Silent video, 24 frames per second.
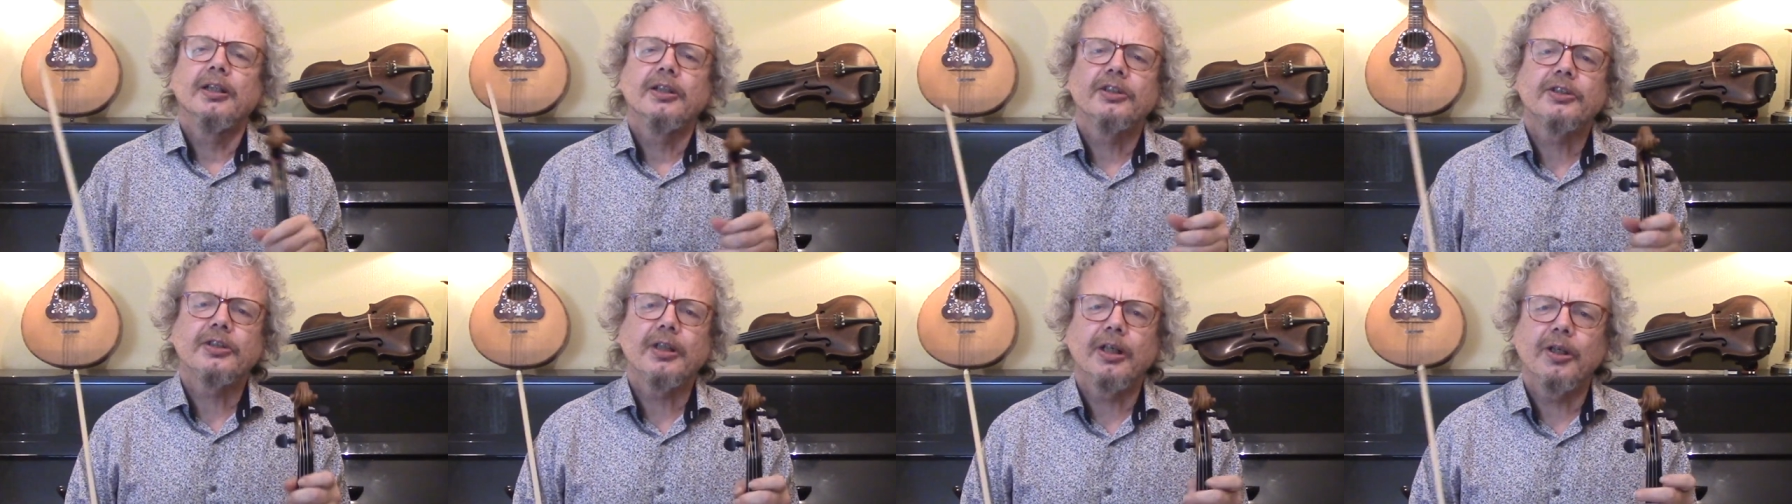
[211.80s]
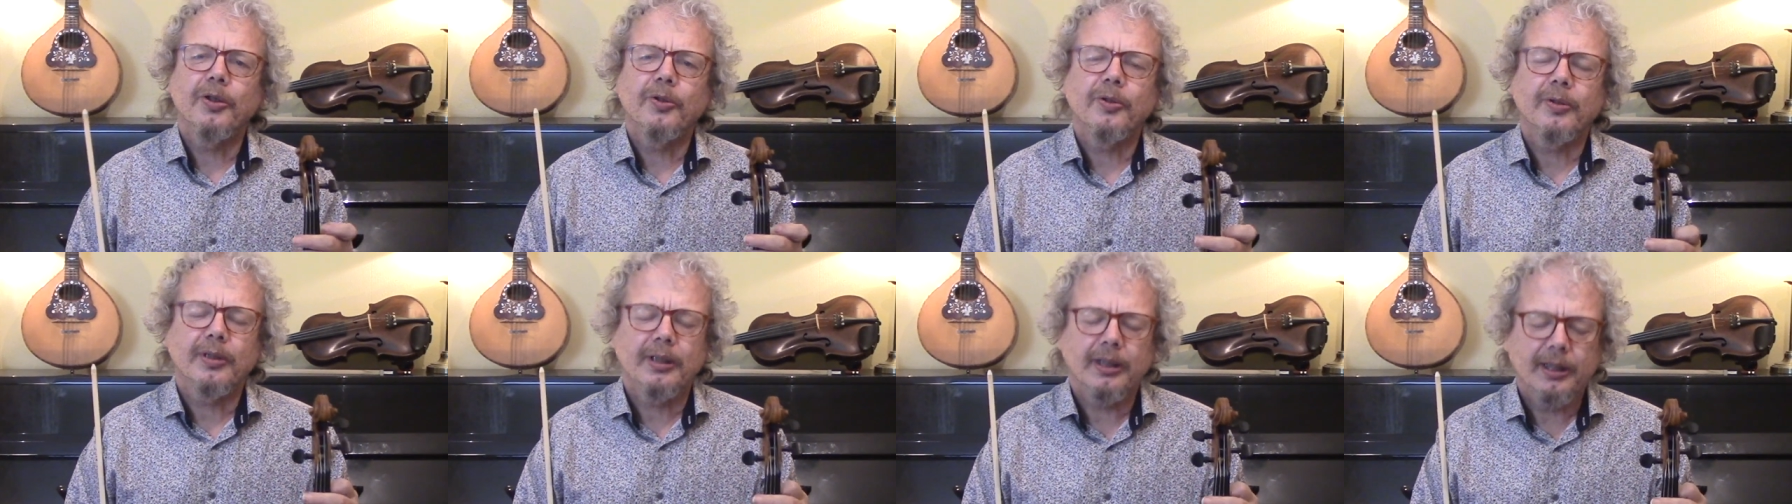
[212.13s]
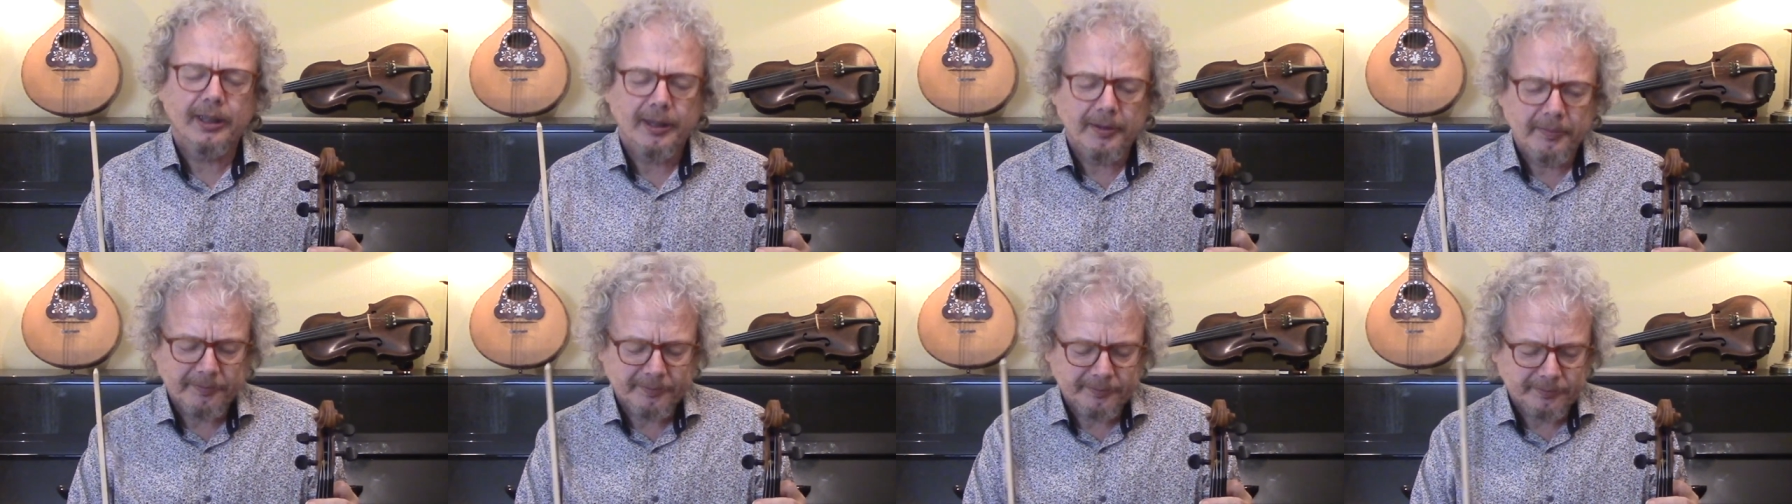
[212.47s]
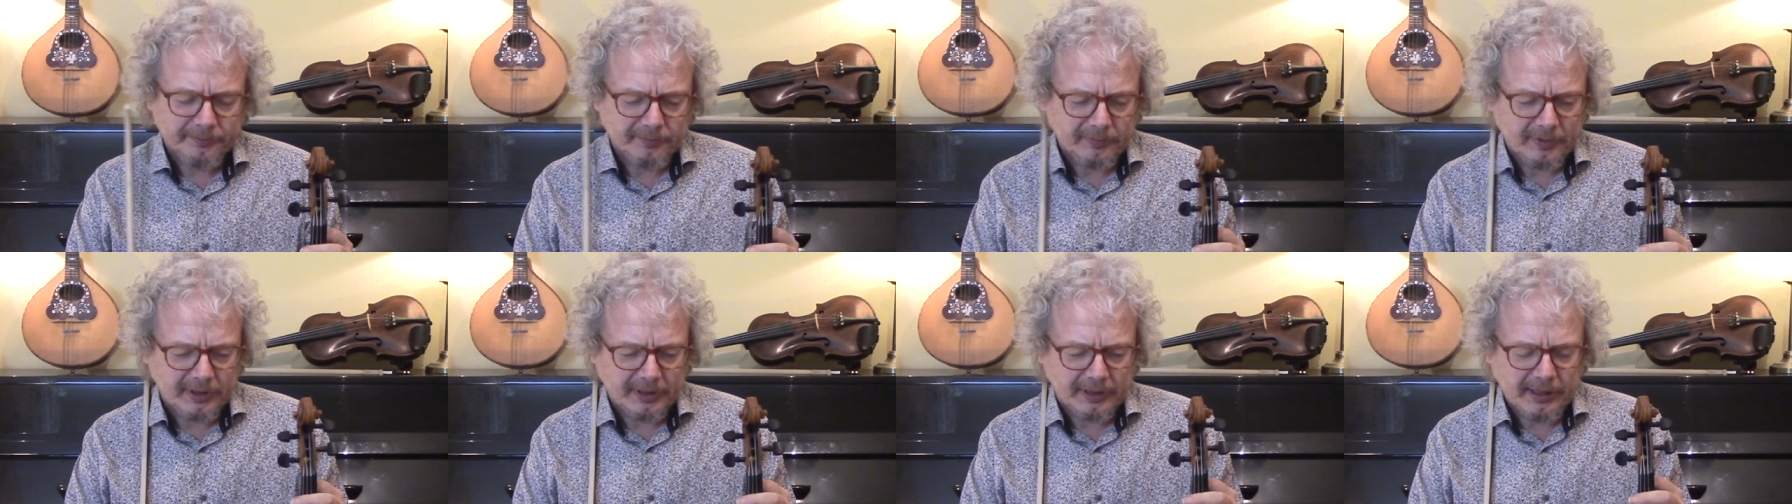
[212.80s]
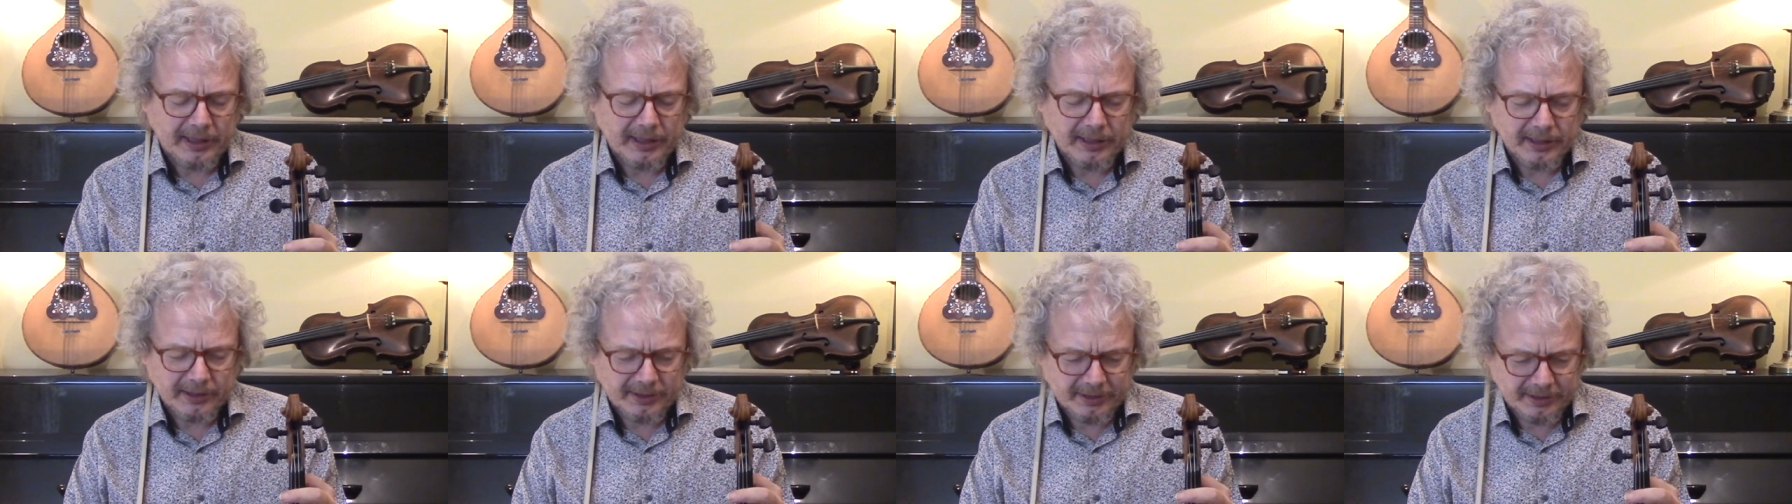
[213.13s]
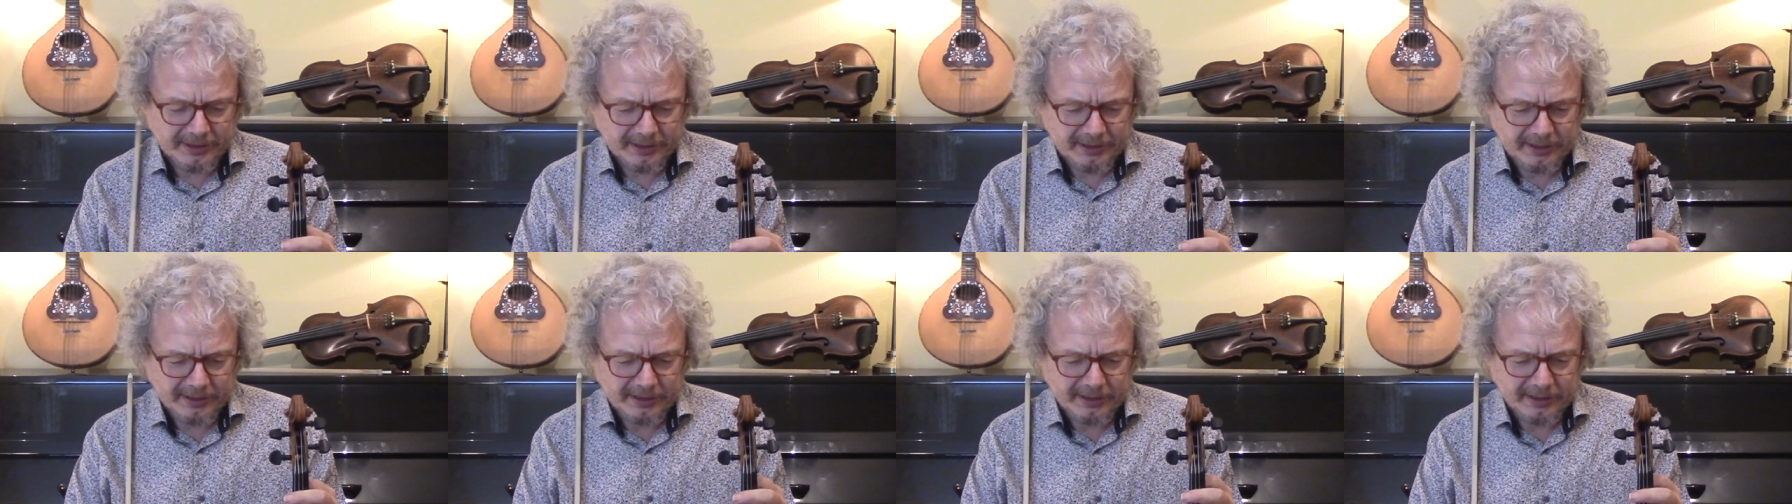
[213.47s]
So um,
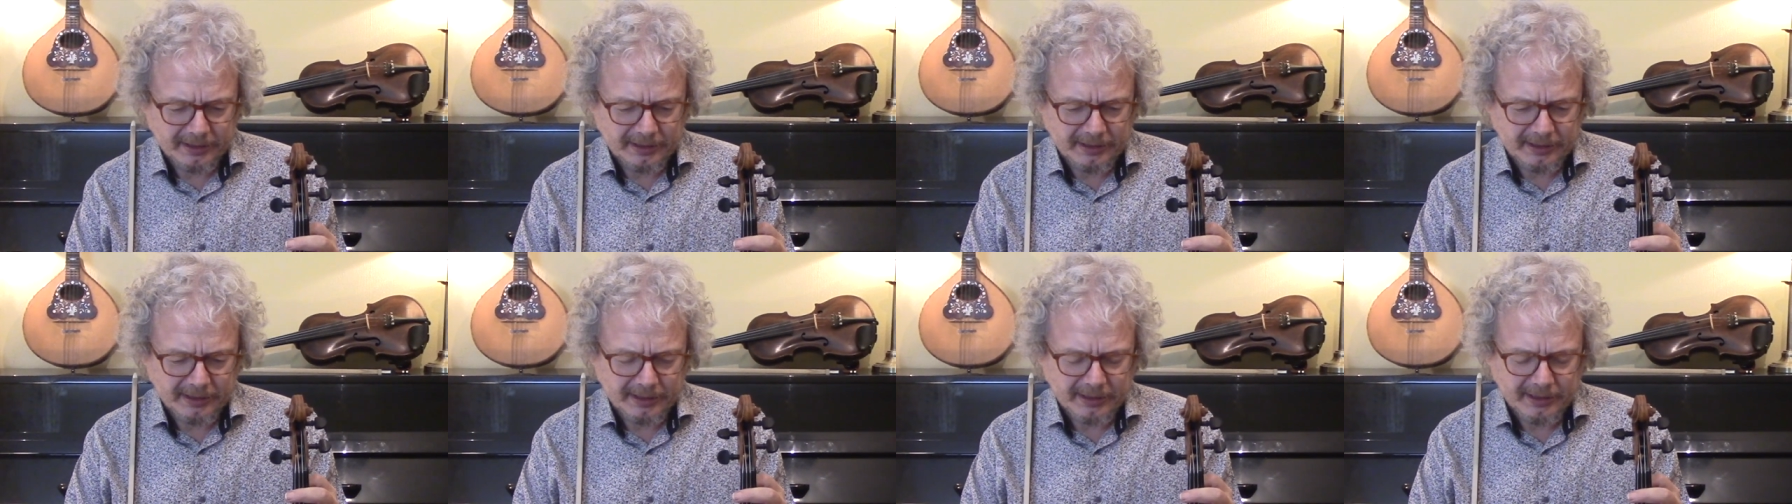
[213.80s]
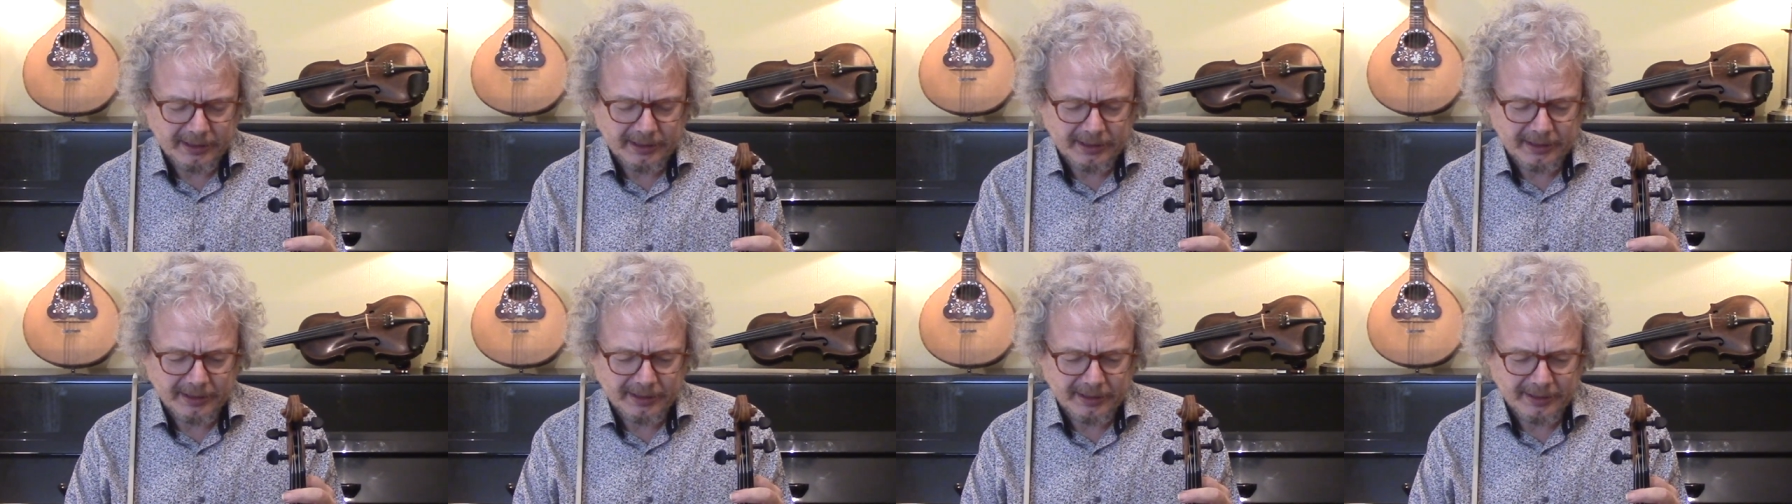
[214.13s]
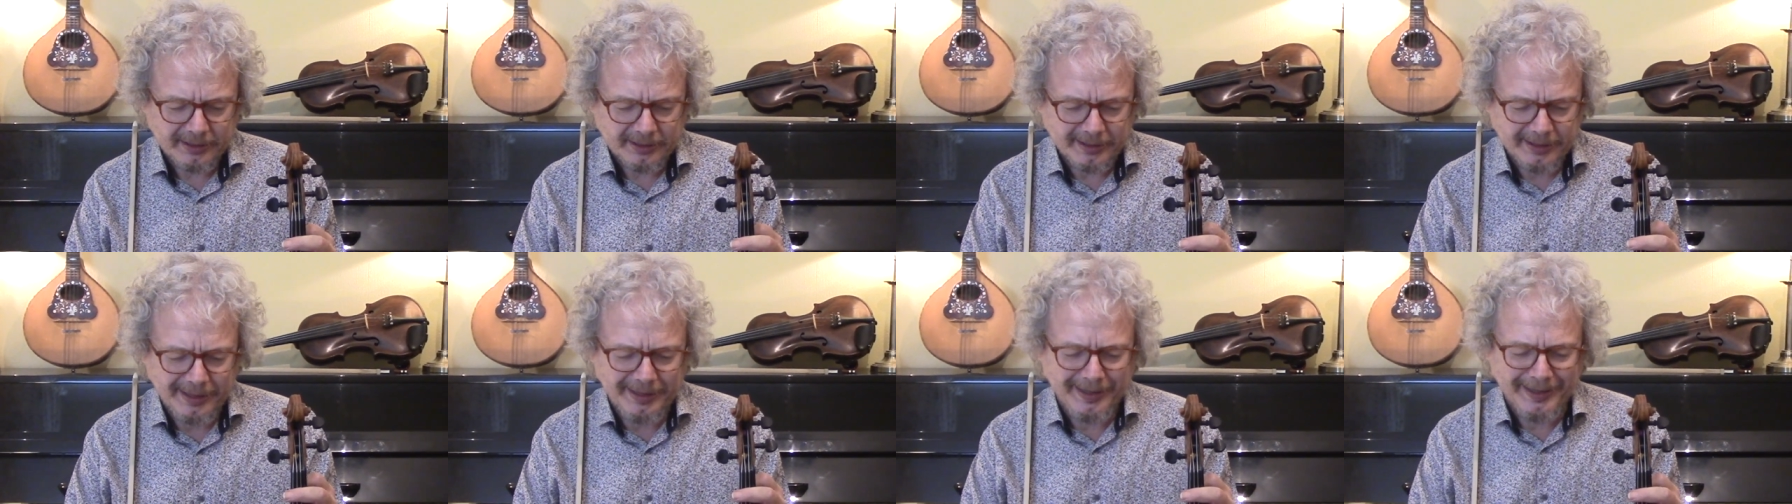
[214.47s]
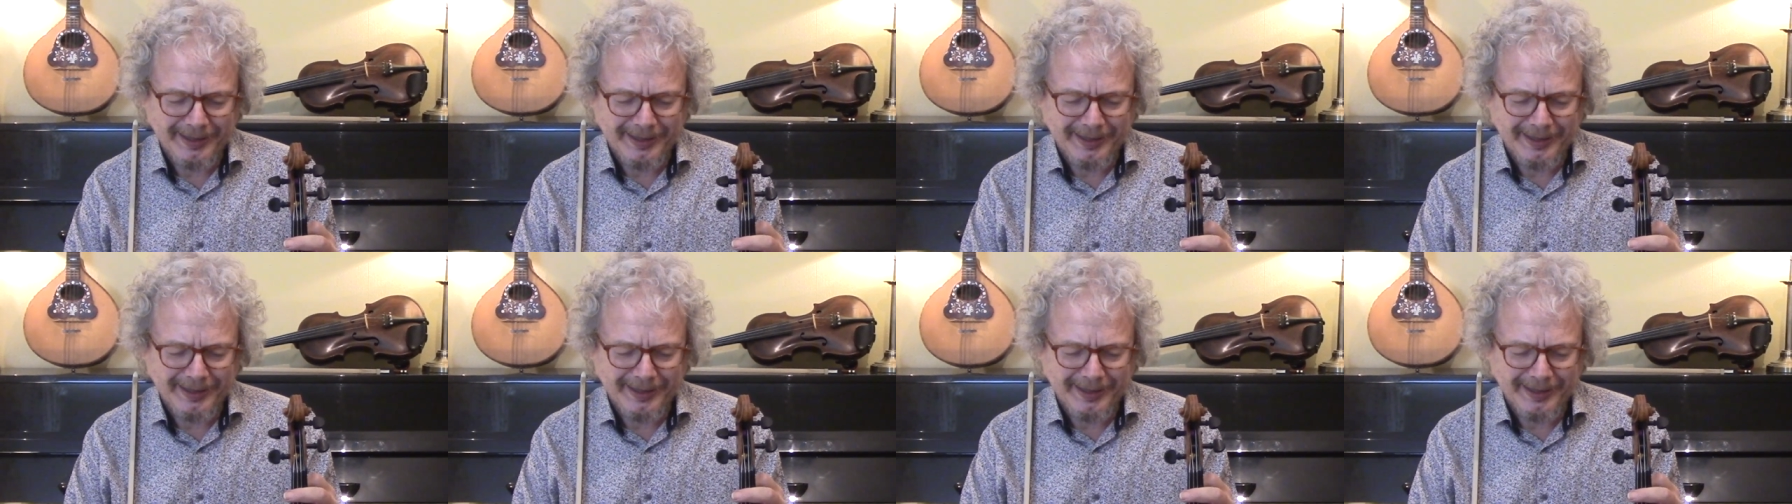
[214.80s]
that's uh,